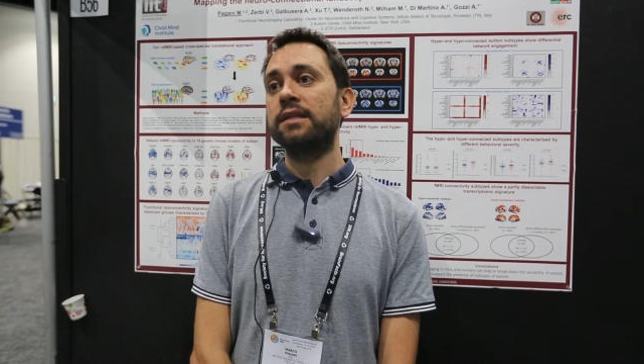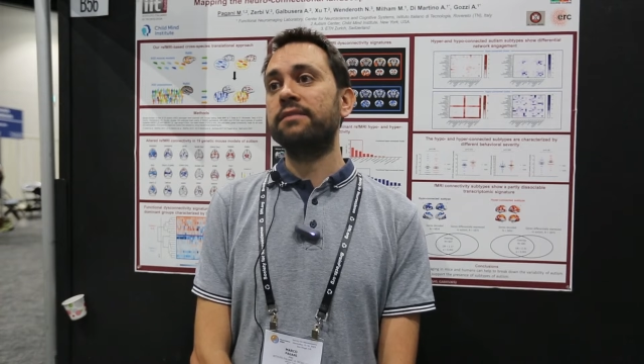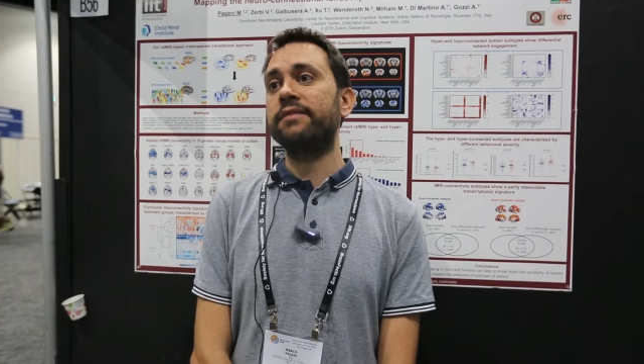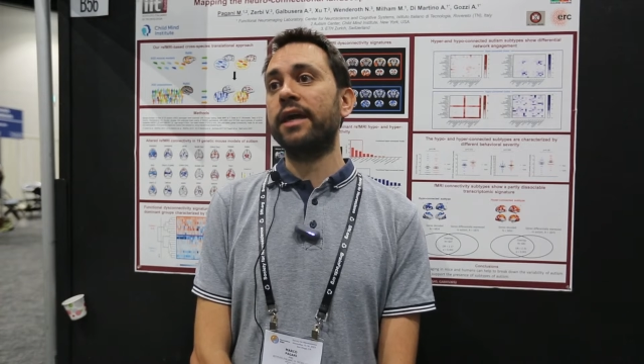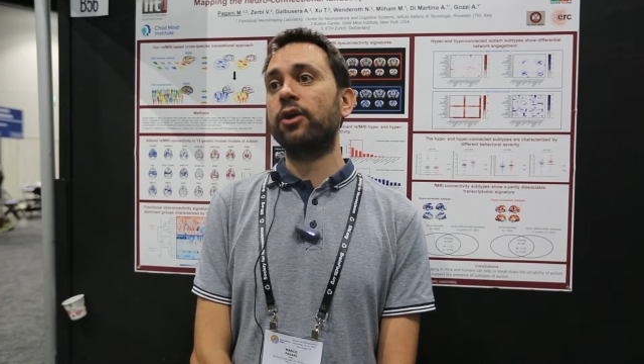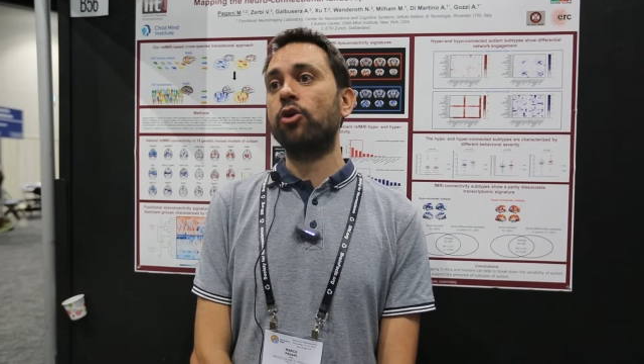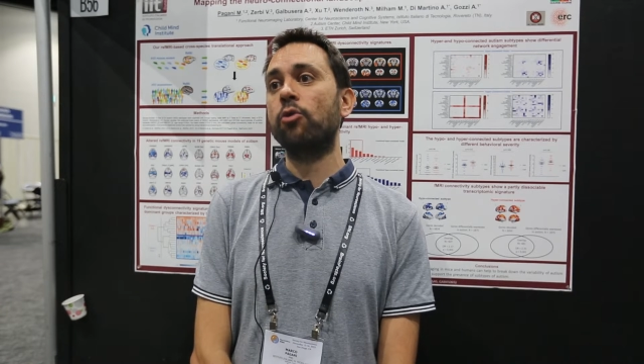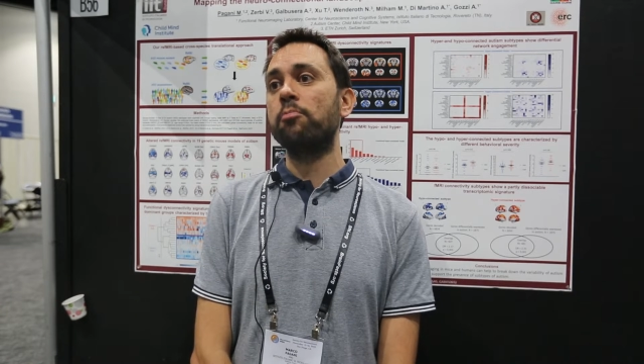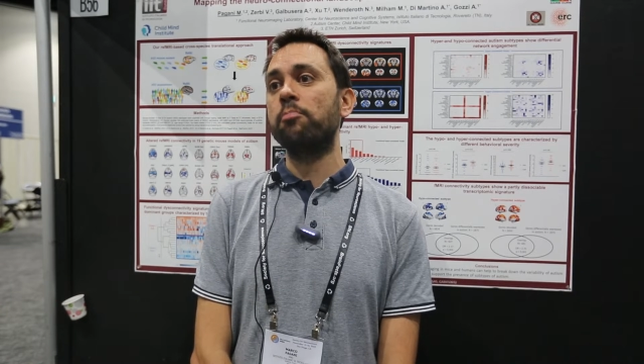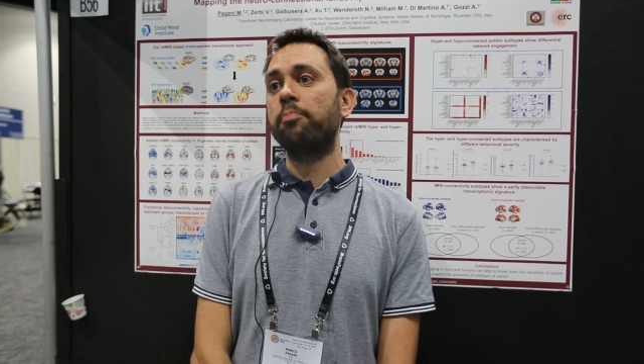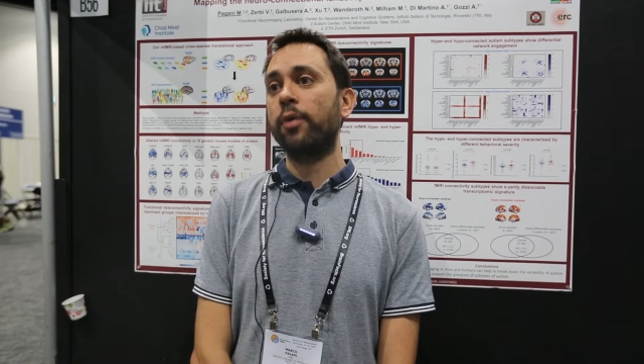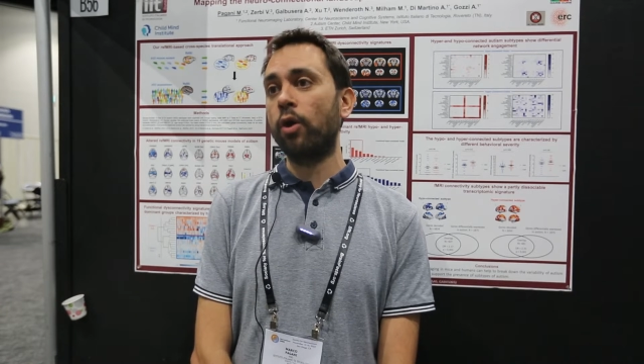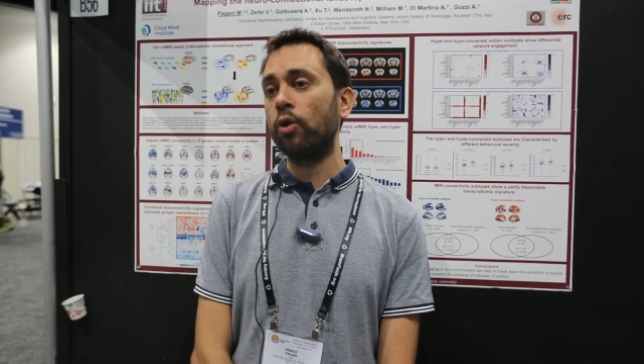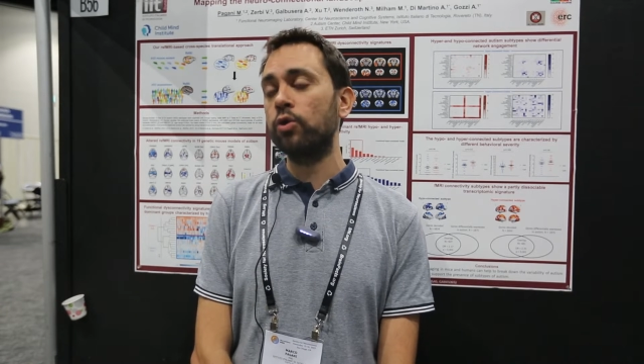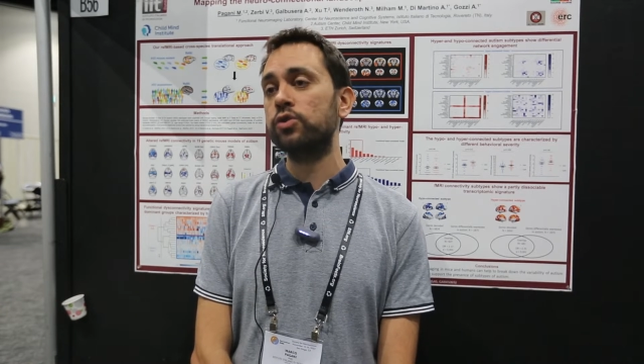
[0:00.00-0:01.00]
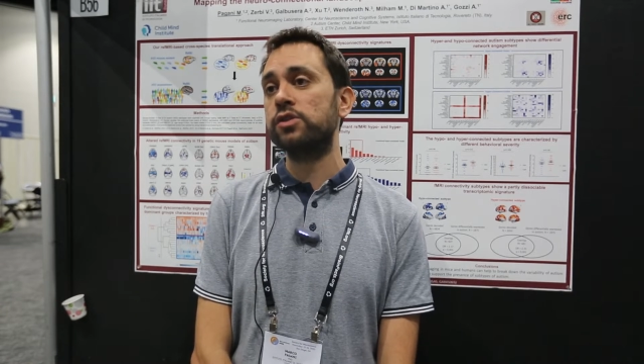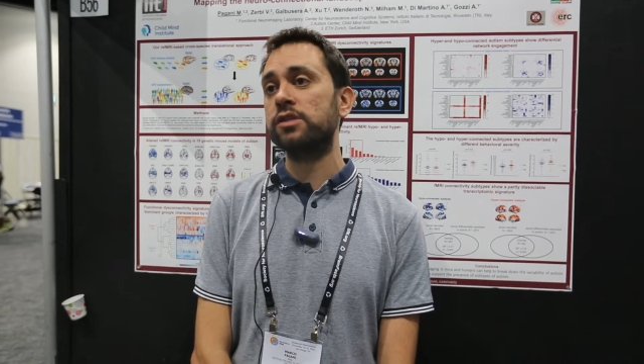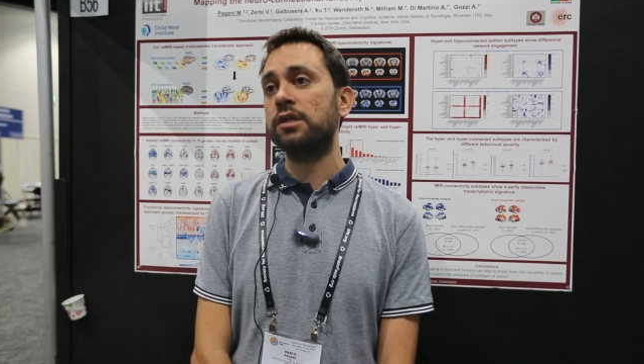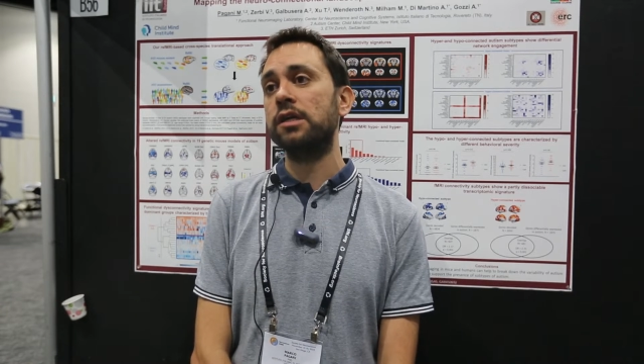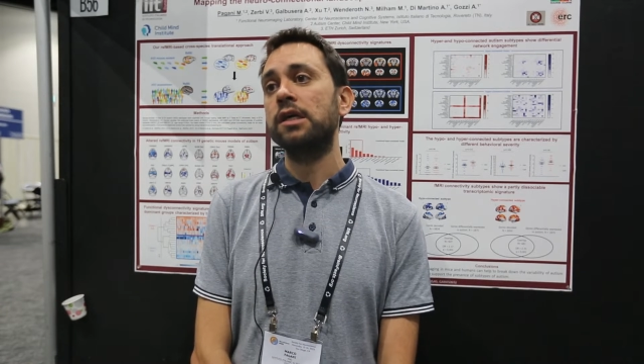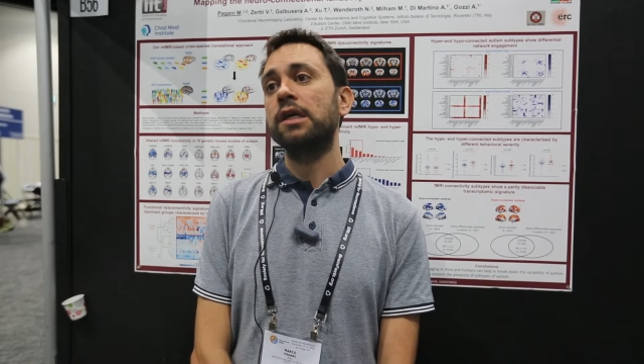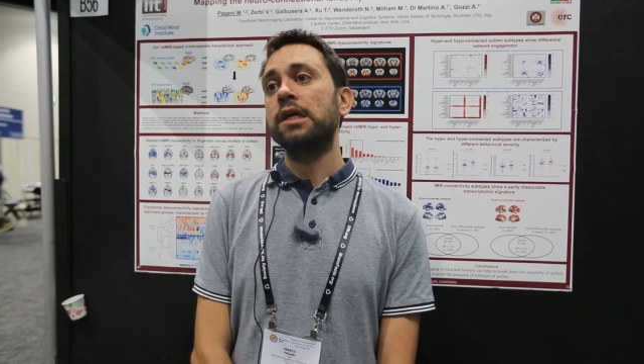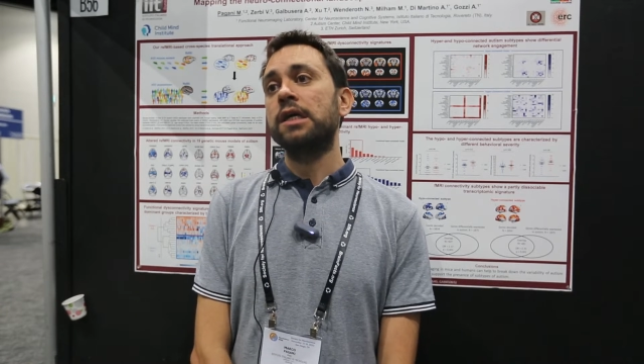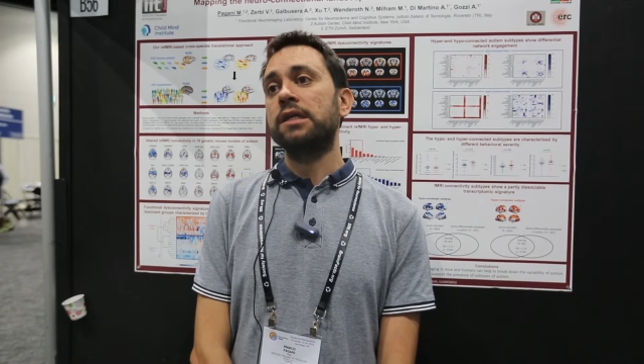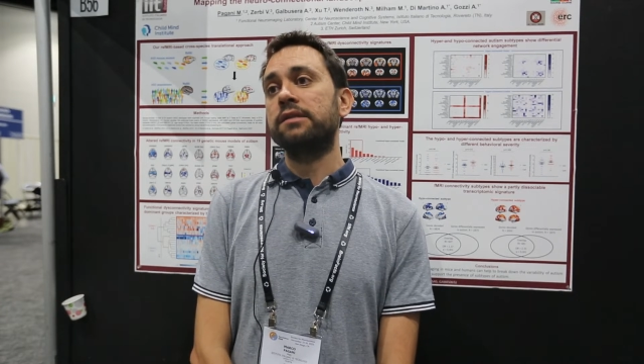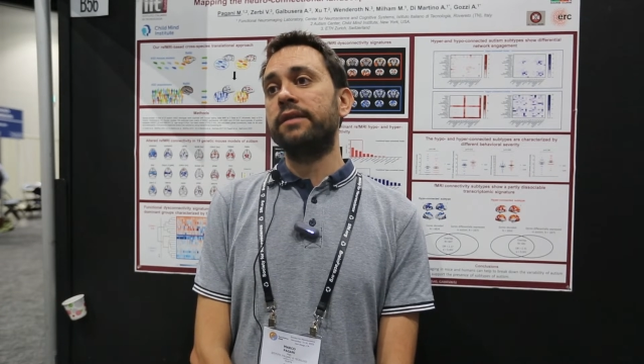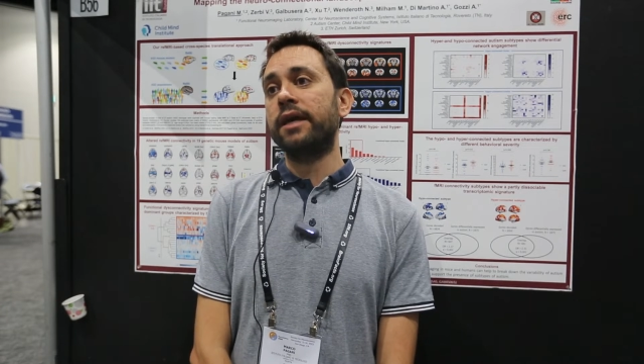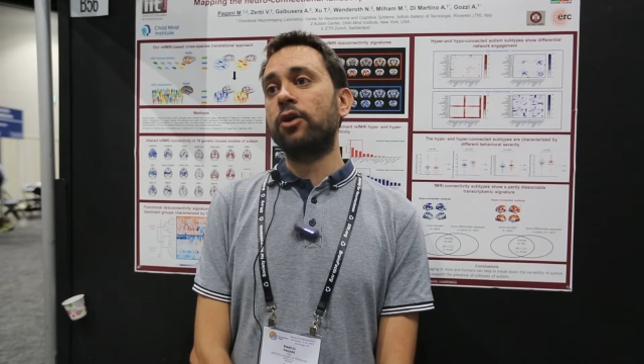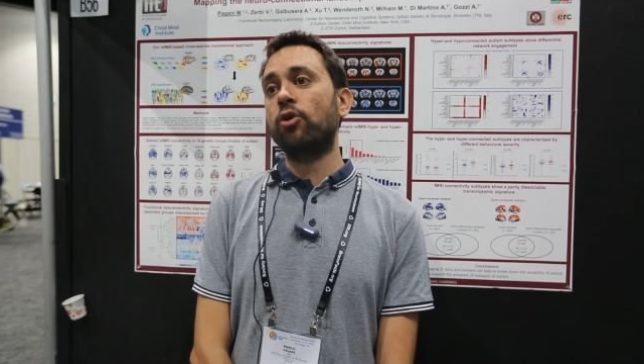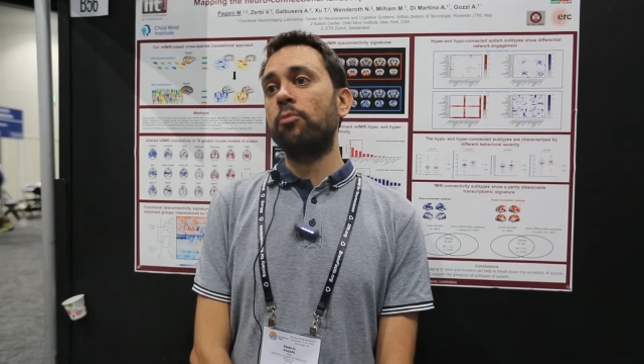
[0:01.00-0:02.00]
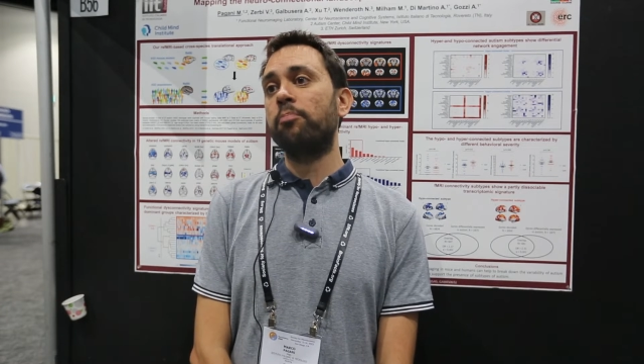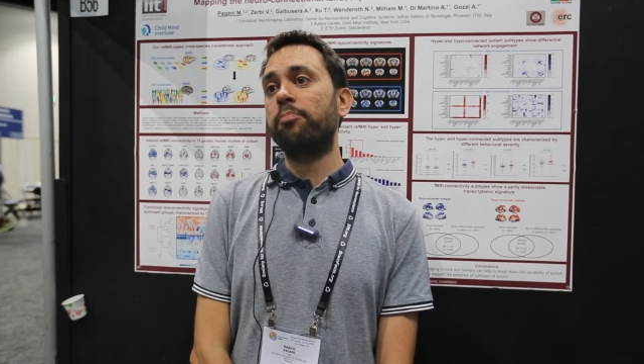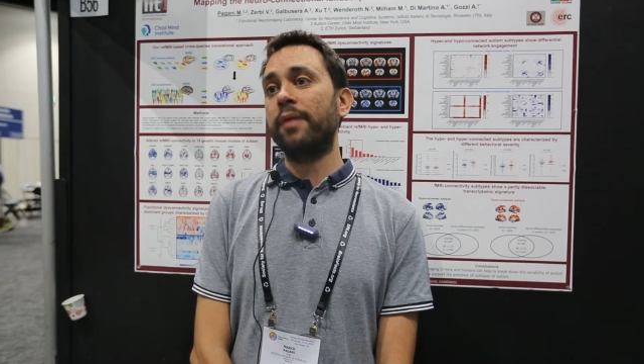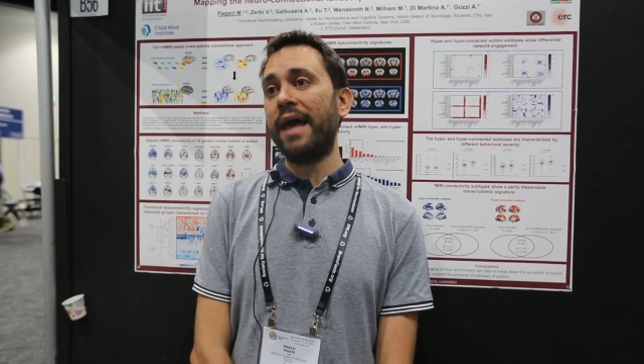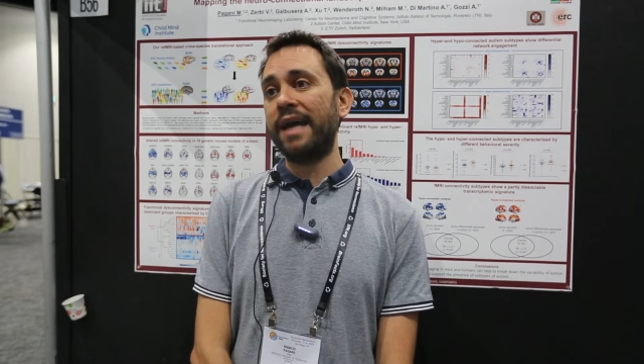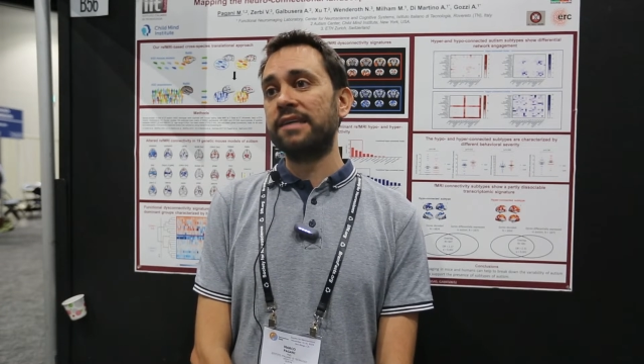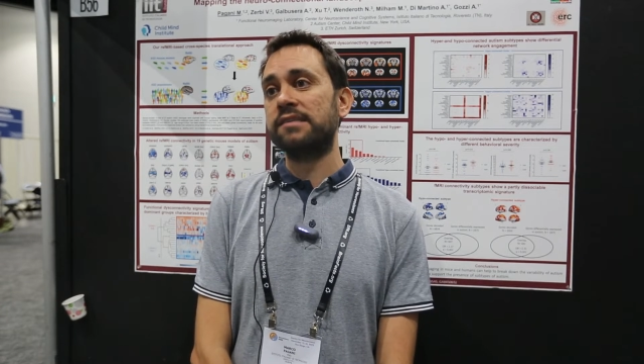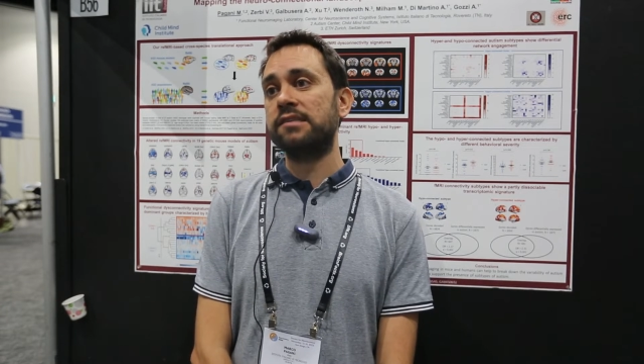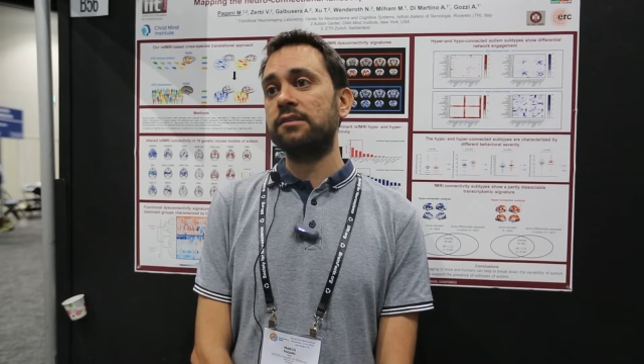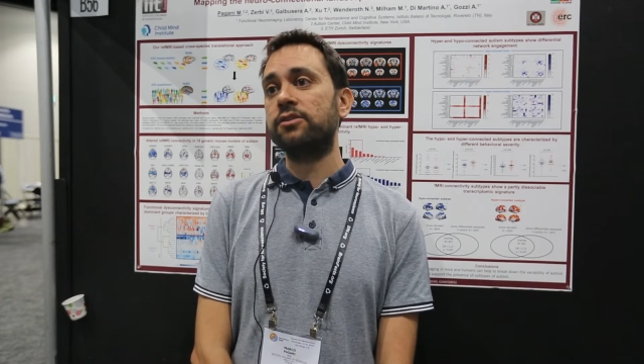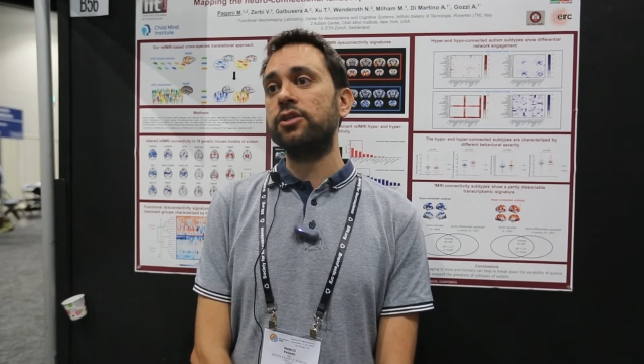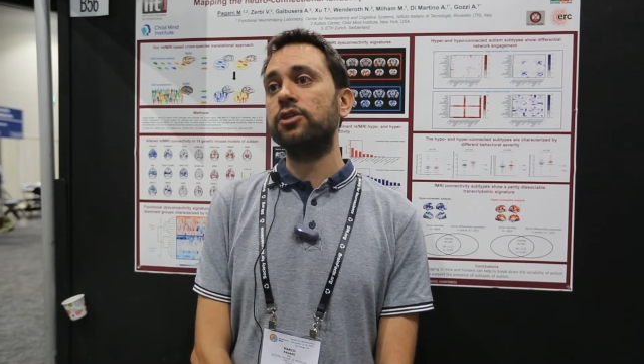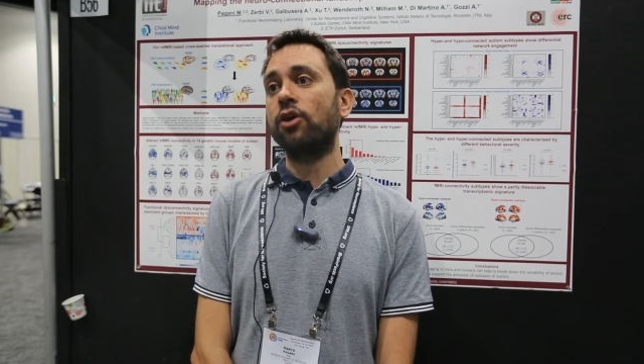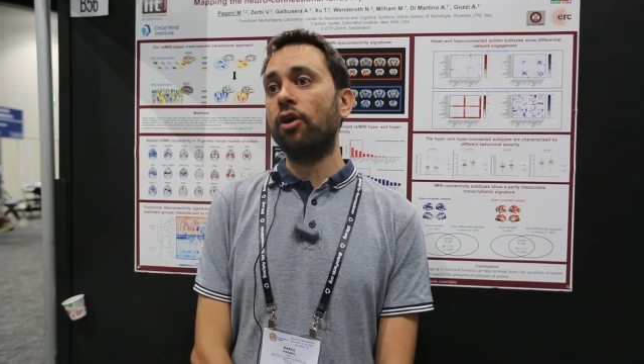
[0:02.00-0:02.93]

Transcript: decompose the complexity